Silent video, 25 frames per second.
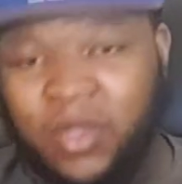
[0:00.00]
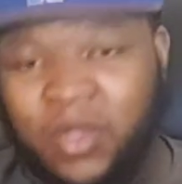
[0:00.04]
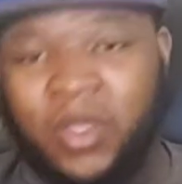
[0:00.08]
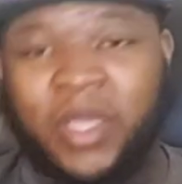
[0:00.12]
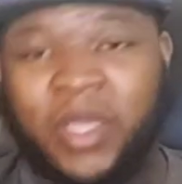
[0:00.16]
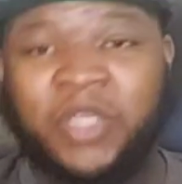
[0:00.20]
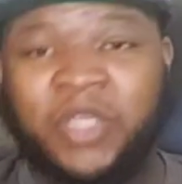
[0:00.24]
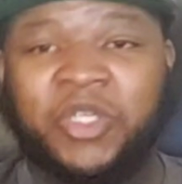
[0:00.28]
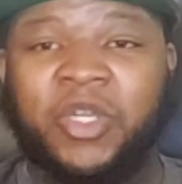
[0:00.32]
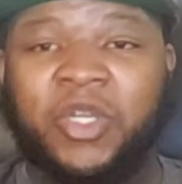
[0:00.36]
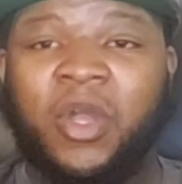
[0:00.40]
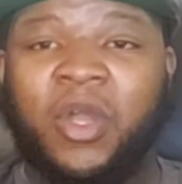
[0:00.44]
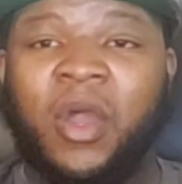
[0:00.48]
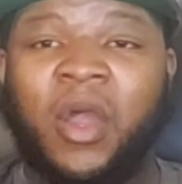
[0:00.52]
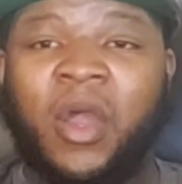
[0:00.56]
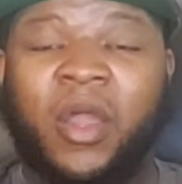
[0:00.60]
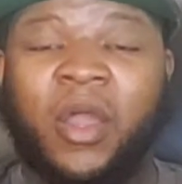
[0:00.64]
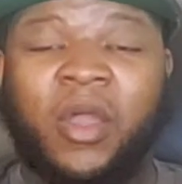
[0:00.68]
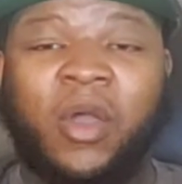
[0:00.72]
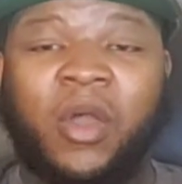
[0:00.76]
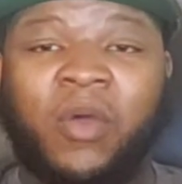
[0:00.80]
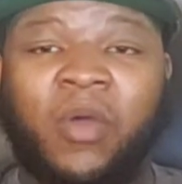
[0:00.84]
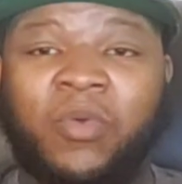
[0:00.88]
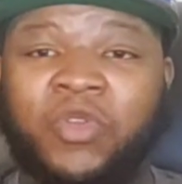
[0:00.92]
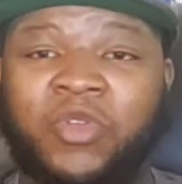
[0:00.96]
Look at
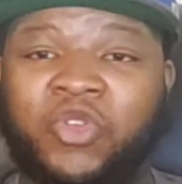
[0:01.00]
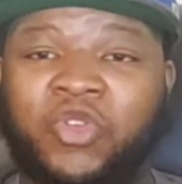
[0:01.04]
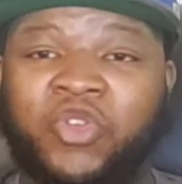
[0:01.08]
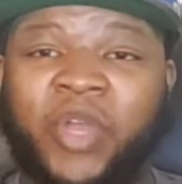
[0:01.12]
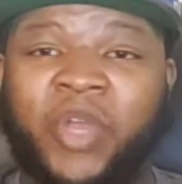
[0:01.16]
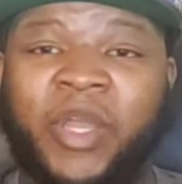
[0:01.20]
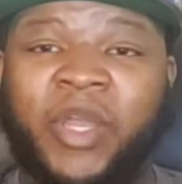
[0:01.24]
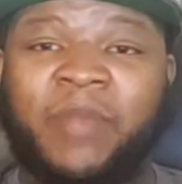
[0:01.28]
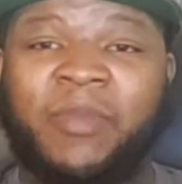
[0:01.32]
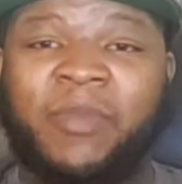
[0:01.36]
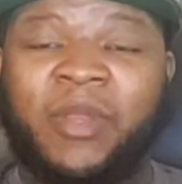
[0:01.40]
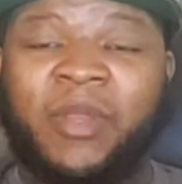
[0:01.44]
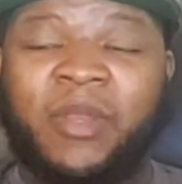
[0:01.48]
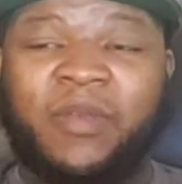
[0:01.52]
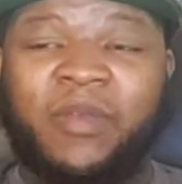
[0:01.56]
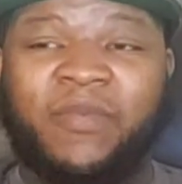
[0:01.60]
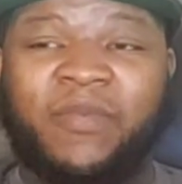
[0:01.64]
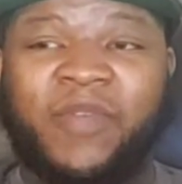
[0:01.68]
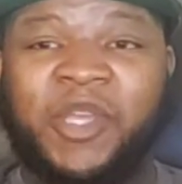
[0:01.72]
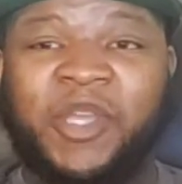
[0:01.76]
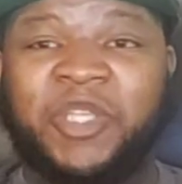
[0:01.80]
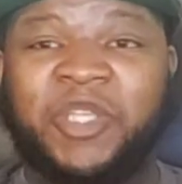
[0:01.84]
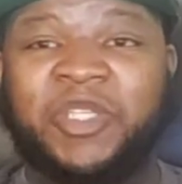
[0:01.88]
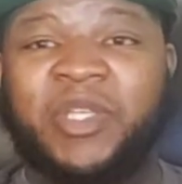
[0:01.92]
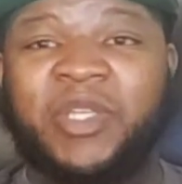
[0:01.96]
Chicago. Would you trade him in a
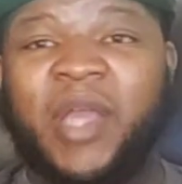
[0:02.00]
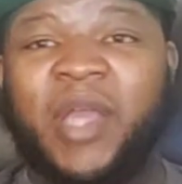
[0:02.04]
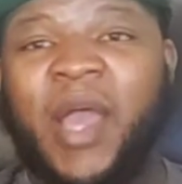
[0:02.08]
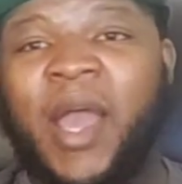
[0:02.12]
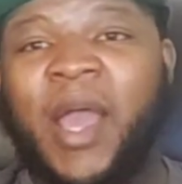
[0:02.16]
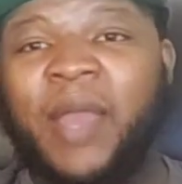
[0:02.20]
division?